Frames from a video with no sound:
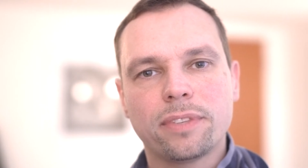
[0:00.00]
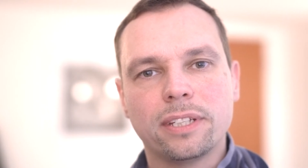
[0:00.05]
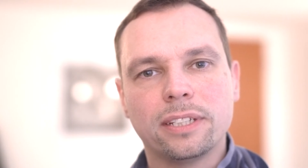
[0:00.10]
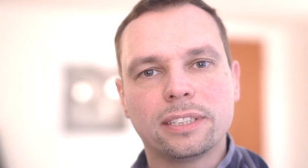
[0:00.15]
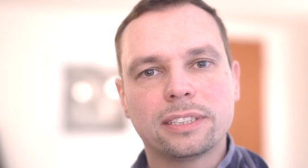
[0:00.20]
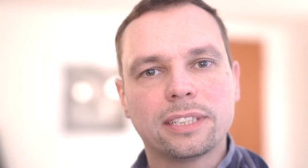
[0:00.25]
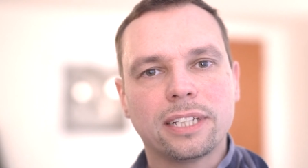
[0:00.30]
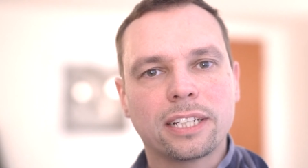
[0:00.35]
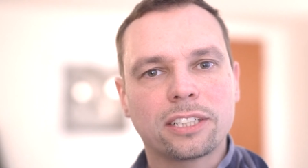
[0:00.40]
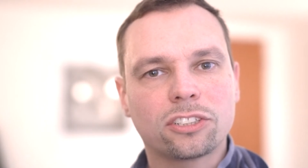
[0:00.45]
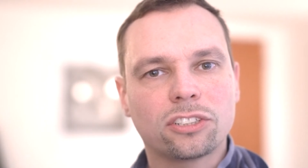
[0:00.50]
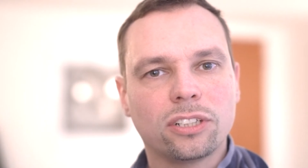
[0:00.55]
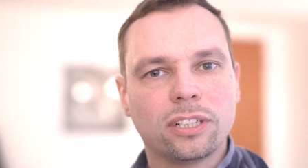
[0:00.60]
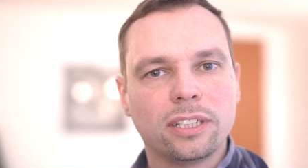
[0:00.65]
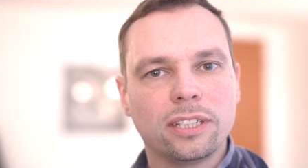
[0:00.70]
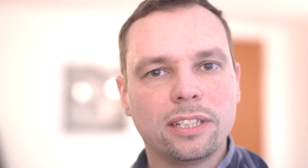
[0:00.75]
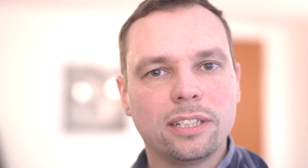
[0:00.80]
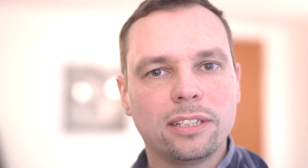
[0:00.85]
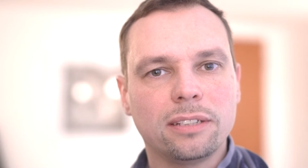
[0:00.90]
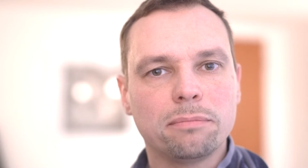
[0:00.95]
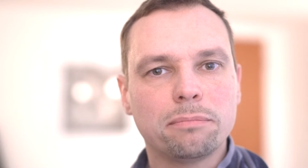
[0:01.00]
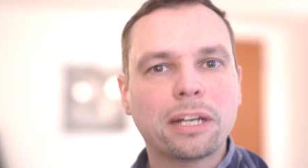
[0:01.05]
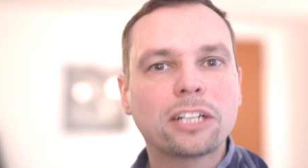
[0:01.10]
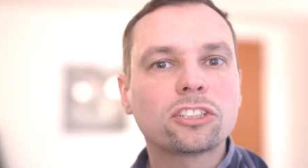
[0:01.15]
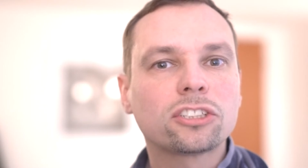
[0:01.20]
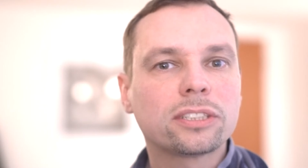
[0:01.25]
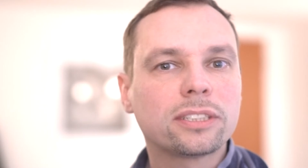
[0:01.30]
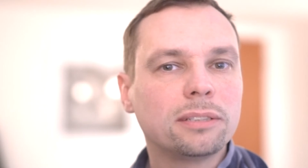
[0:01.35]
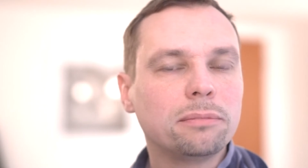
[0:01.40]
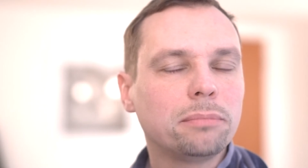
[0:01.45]
it's actually
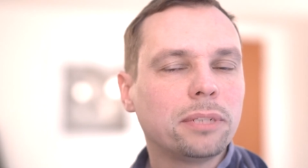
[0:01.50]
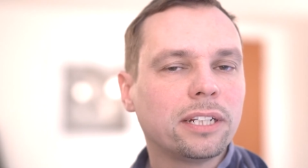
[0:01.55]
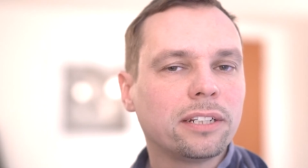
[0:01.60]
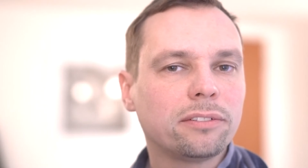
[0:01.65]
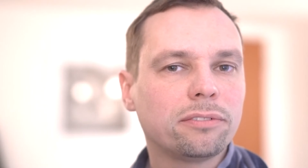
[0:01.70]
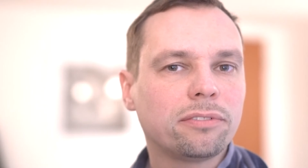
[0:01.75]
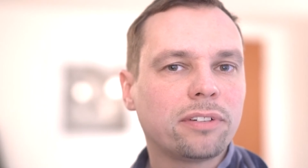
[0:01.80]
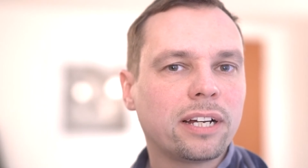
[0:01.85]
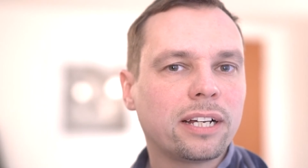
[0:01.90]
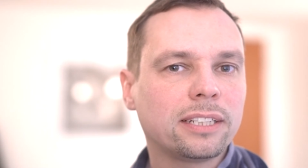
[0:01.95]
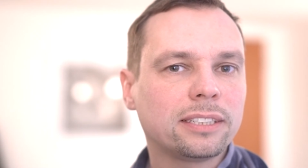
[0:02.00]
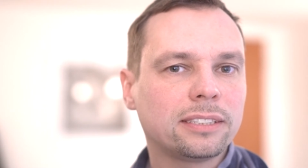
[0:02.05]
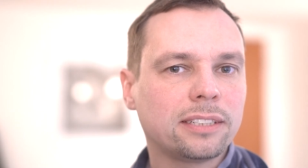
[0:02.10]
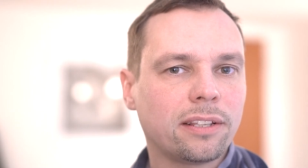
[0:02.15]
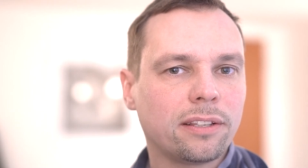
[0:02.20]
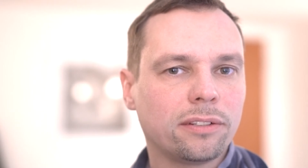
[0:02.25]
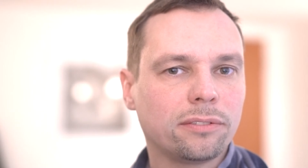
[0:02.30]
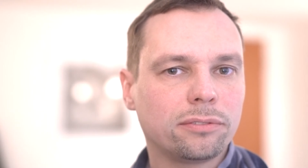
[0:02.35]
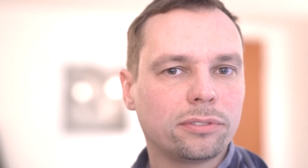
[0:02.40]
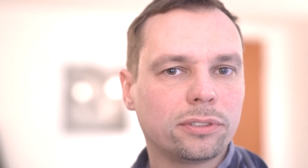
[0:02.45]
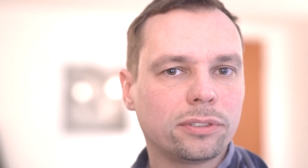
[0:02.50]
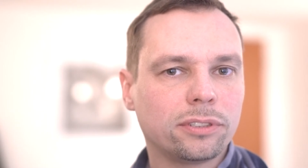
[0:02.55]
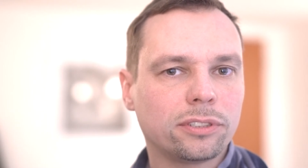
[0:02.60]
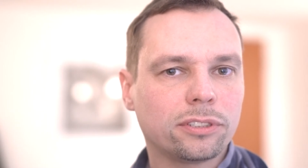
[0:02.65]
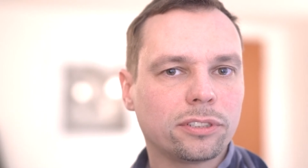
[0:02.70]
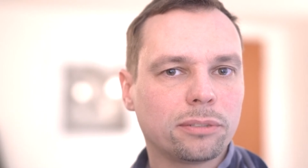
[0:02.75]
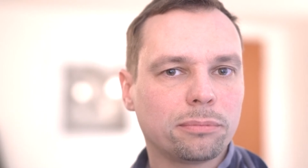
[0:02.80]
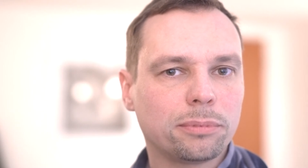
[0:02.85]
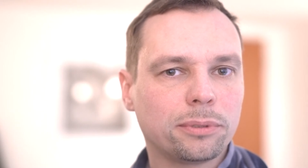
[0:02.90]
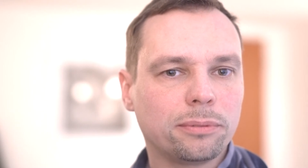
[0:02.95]
much simpler and faster than
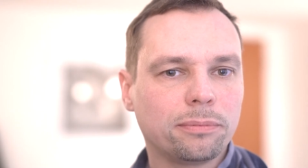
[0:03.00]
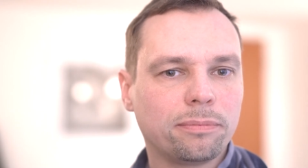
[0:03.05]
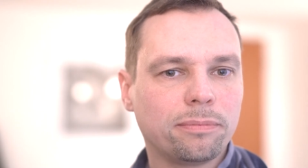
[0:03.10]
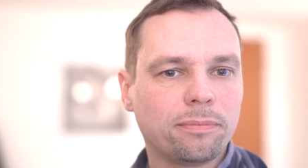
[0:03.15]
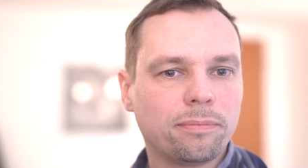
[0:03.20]
Photoshop.